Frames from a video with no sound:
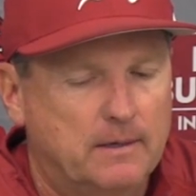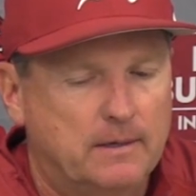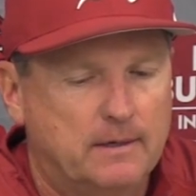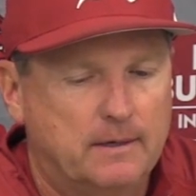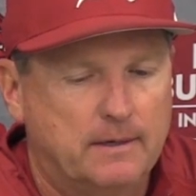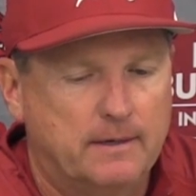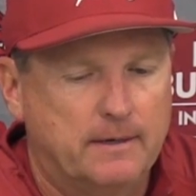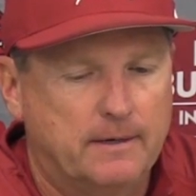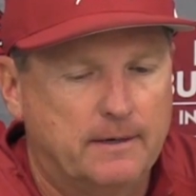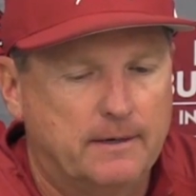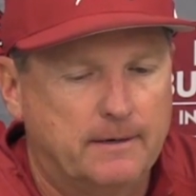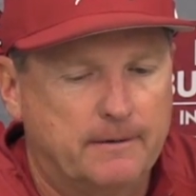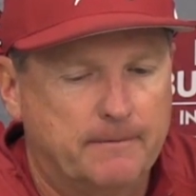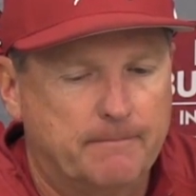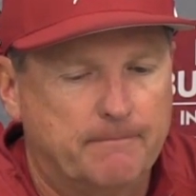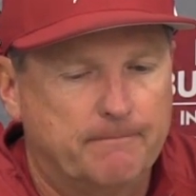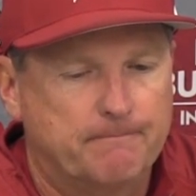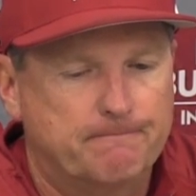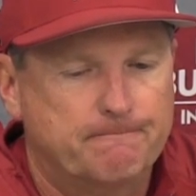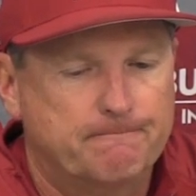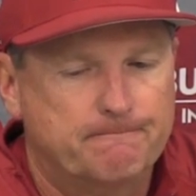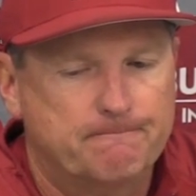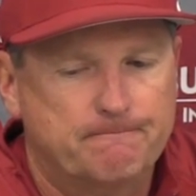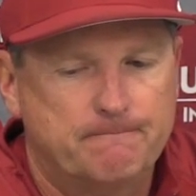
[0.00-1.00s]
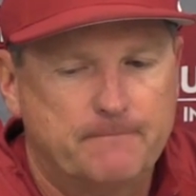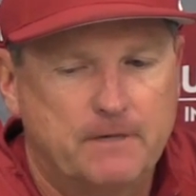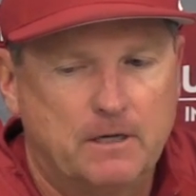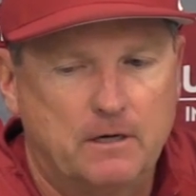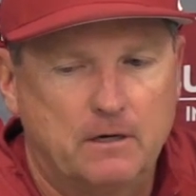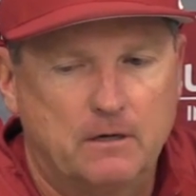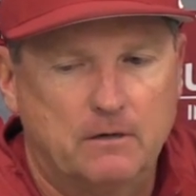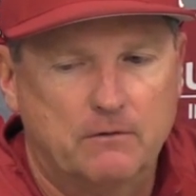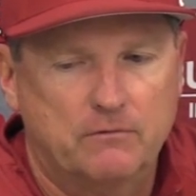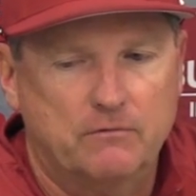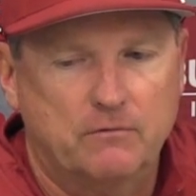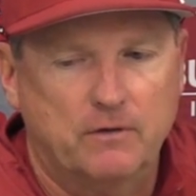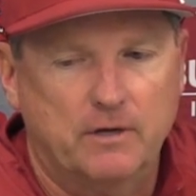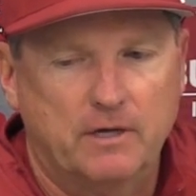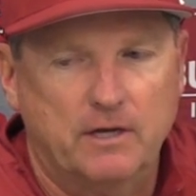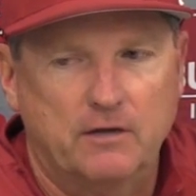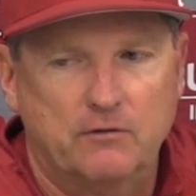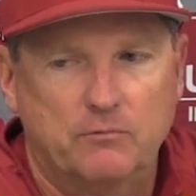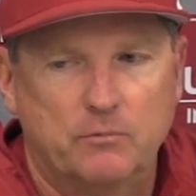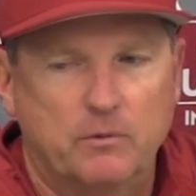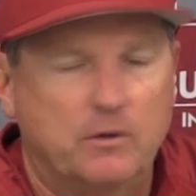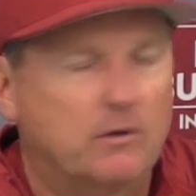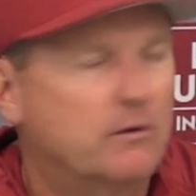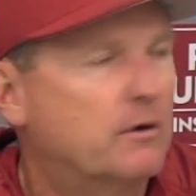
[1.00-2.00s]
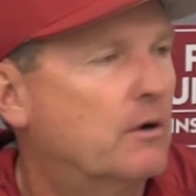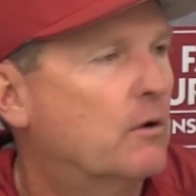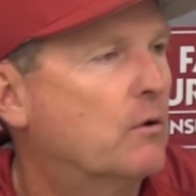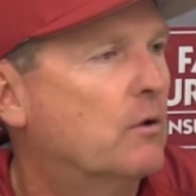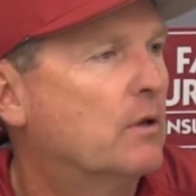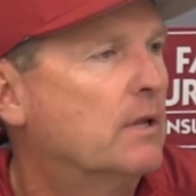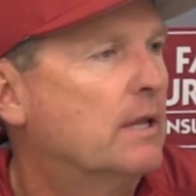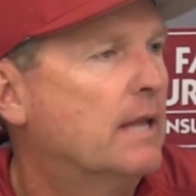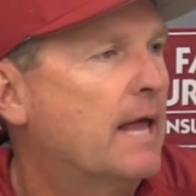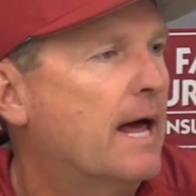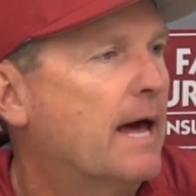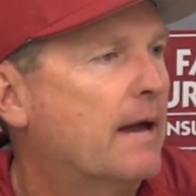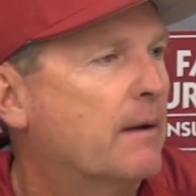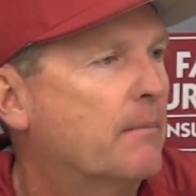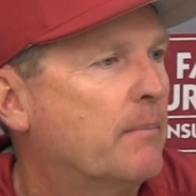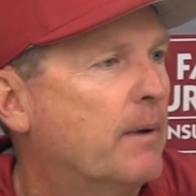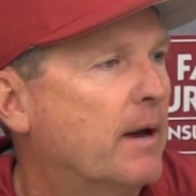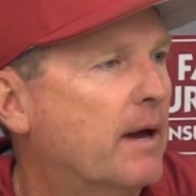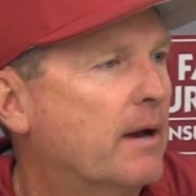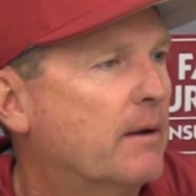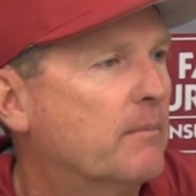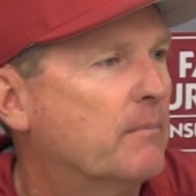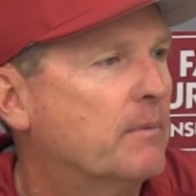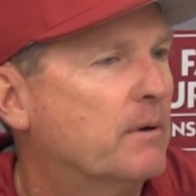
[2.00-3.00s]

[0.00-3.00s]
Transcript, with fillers: Um, you know, so I guess we don't know a lot about him,